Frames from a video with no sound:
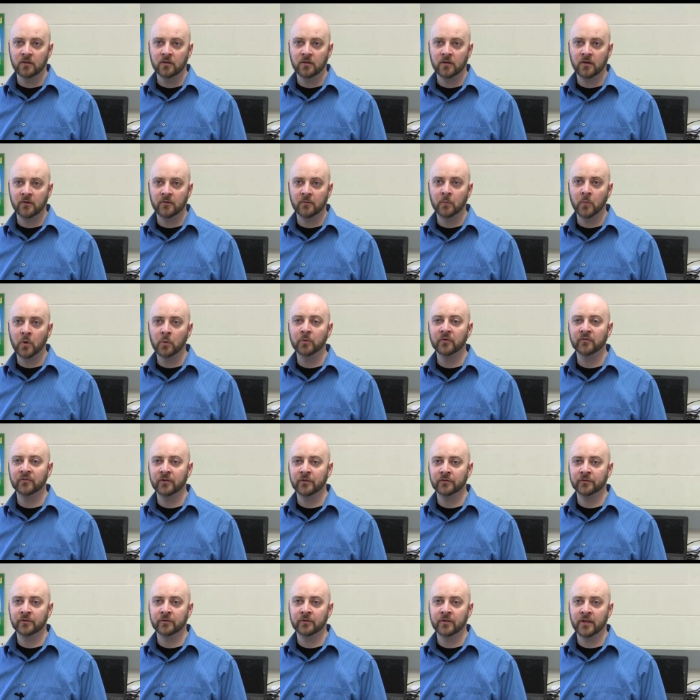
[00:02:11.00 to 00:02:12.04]
uh, mobile
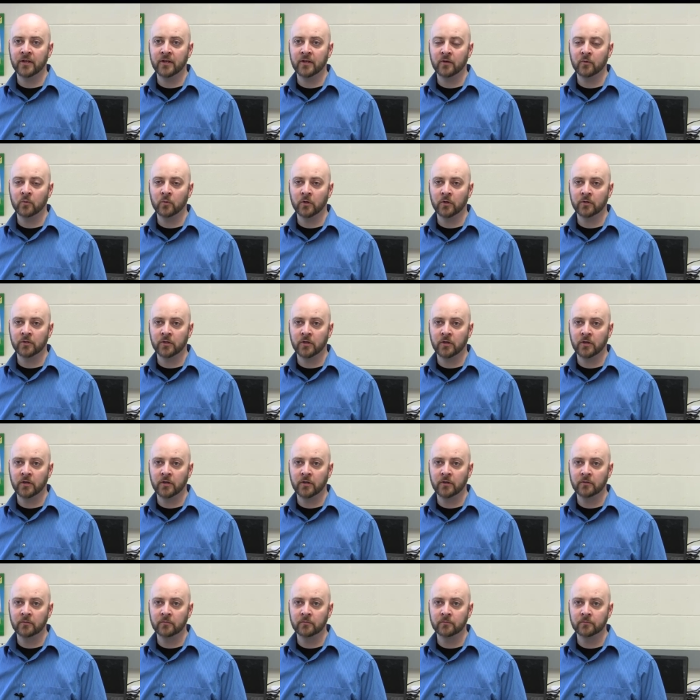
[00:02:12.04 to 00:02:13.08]
filter that worked
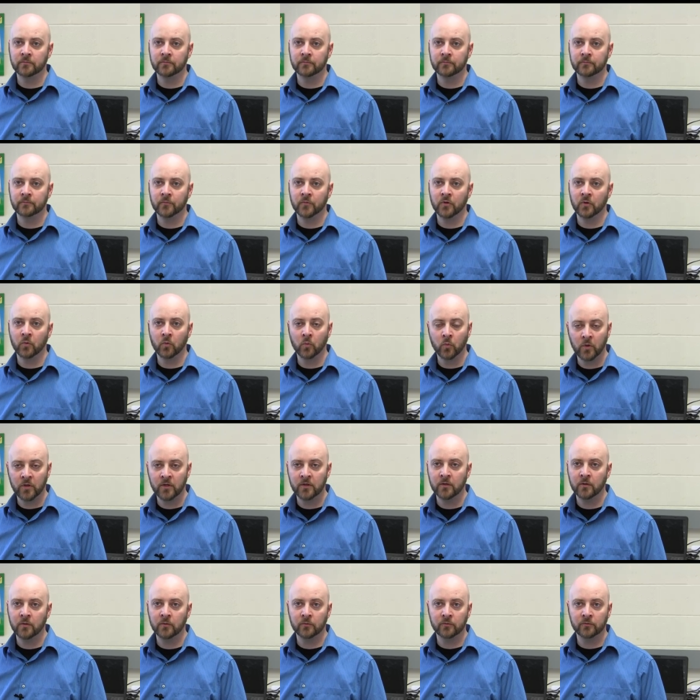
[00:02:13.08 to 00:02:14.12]
on you know,
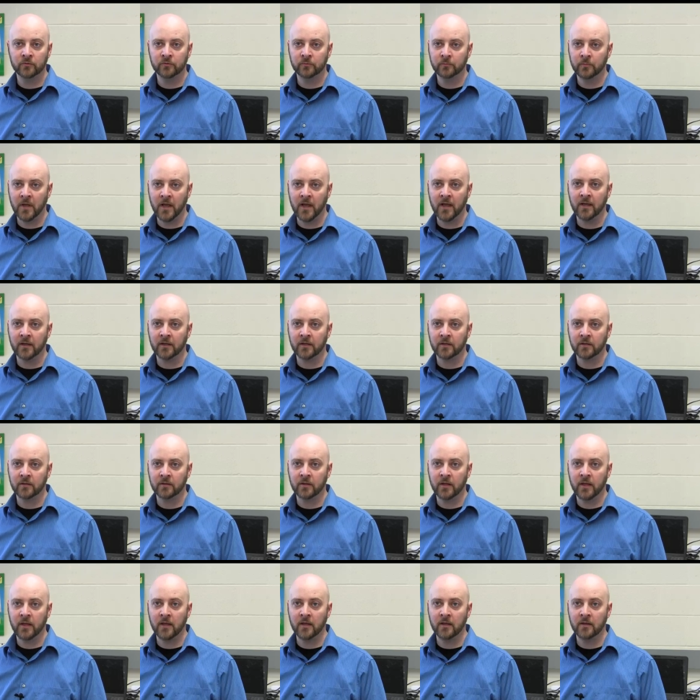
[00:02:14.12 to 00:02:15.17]
Windows, Mac,
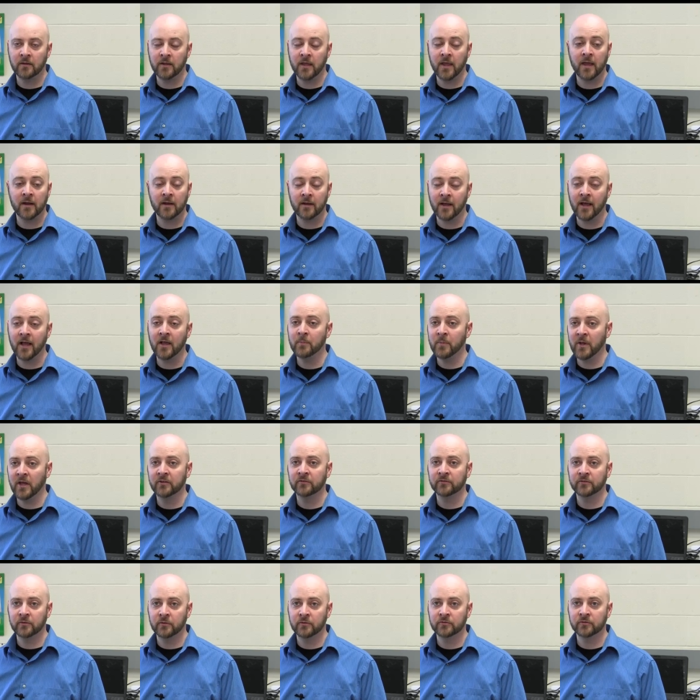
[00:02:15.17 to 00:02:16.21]
and they had an iPad
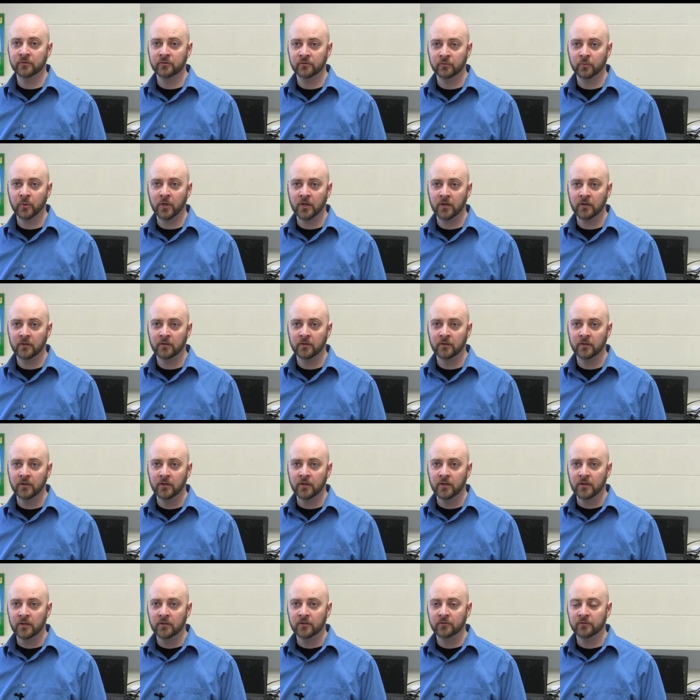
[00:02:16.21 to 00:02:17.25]
solution as well.
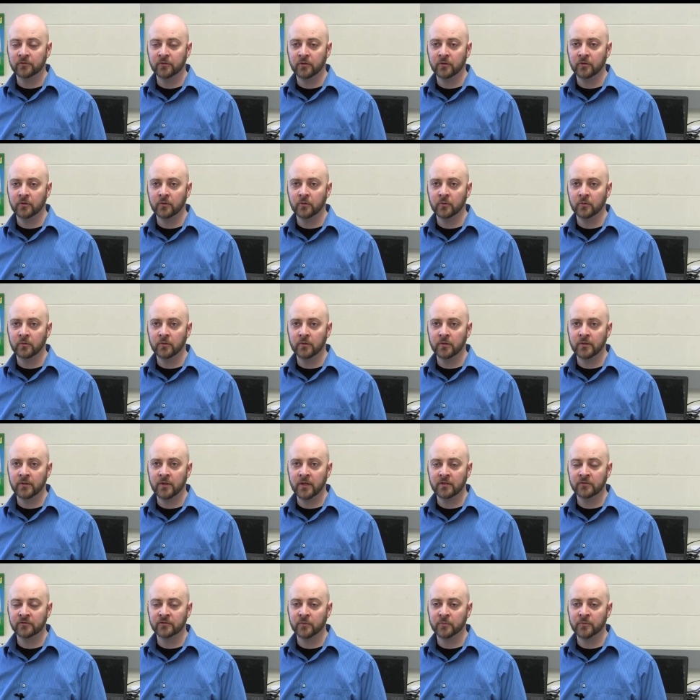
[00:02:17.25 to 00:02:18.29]
So
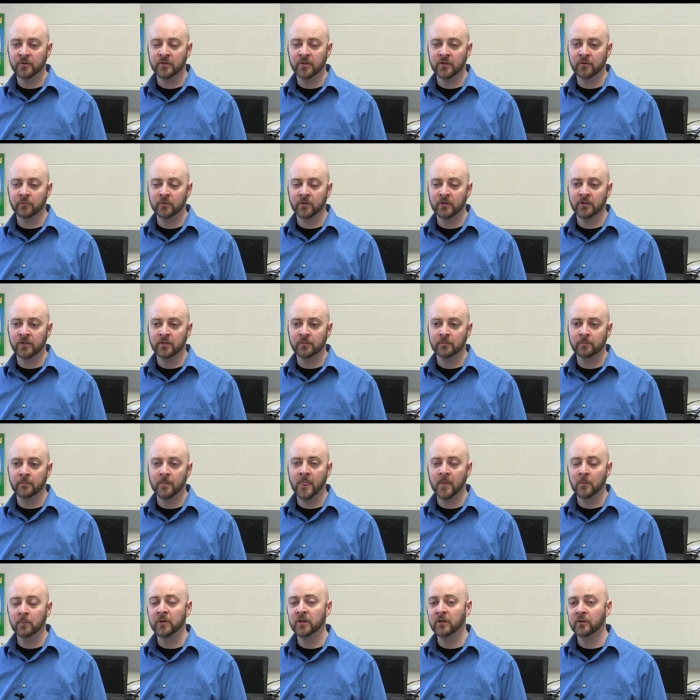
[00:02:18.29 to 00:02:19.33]
that's something that really
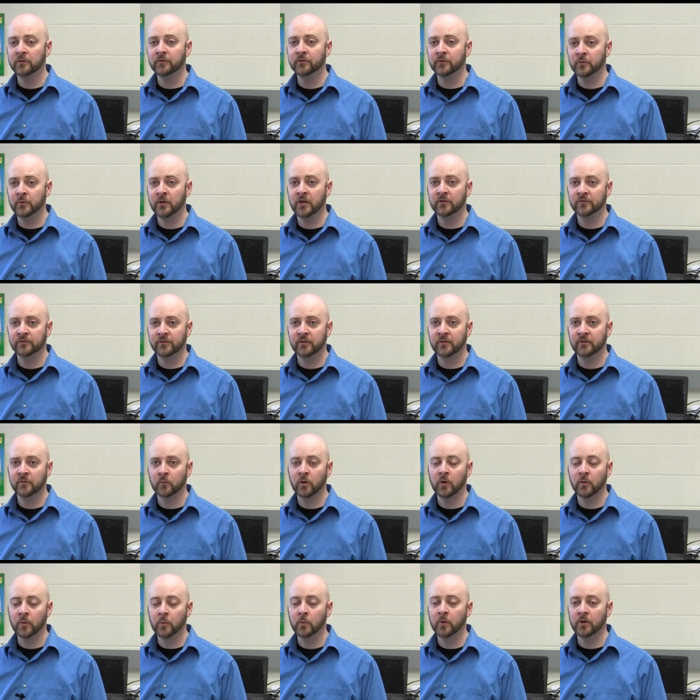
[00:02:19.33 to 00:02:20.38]
appealed to us and
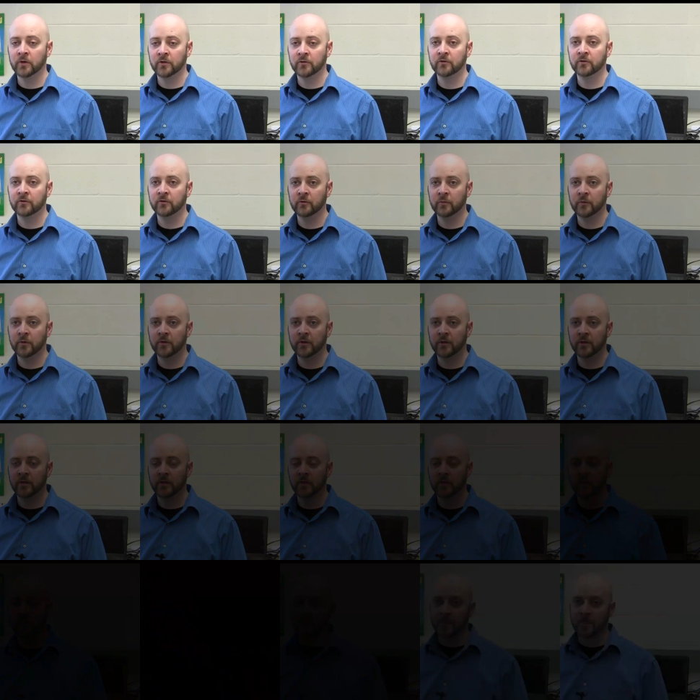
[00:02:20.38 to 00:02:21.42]
what we wanted to do with it.
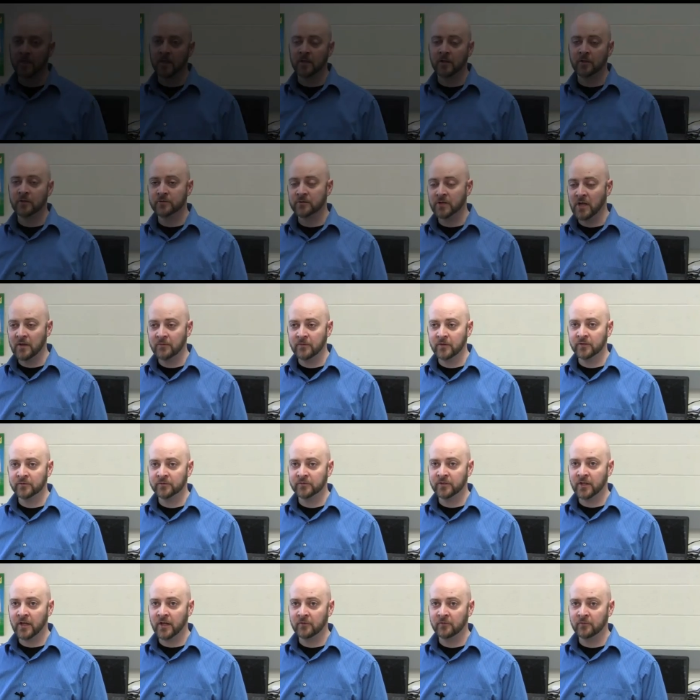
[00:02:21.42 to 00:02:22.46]
Now the traffic's
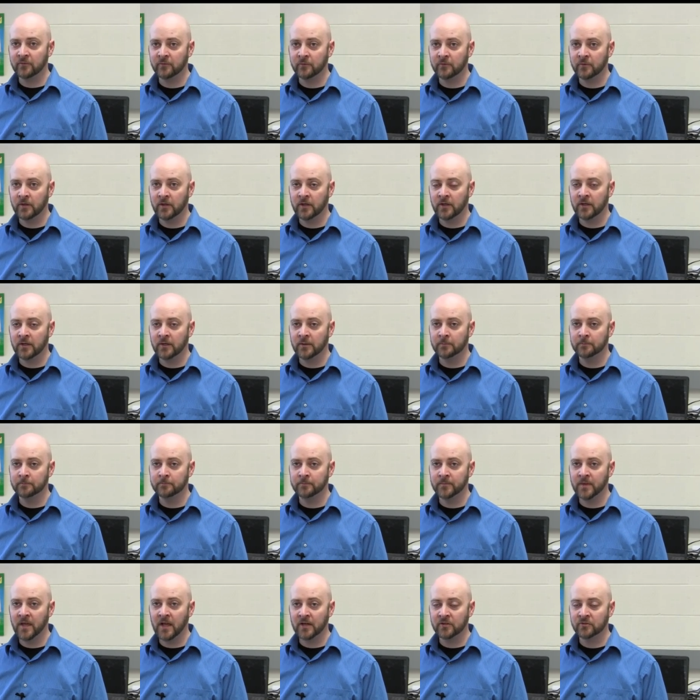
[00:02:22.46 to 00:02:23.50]
not um,
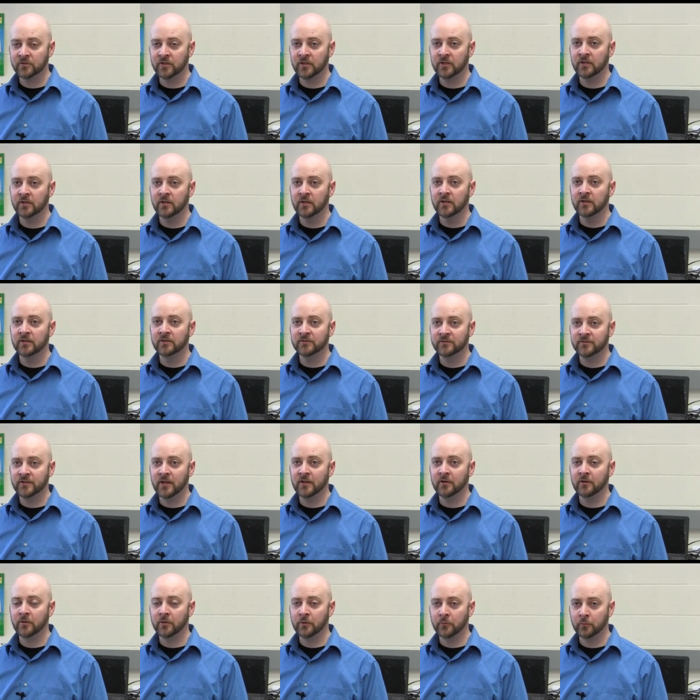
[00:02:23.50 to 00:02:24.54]
actually
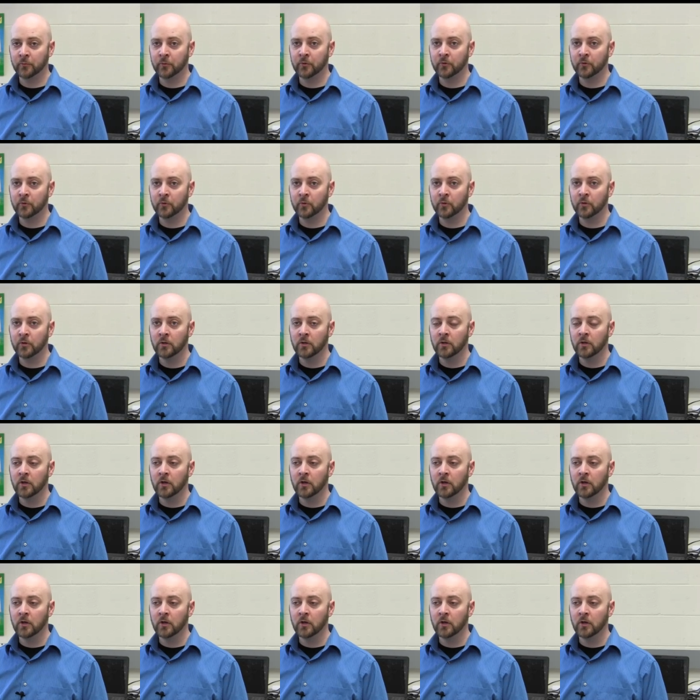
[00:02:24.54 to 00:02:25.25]
sent through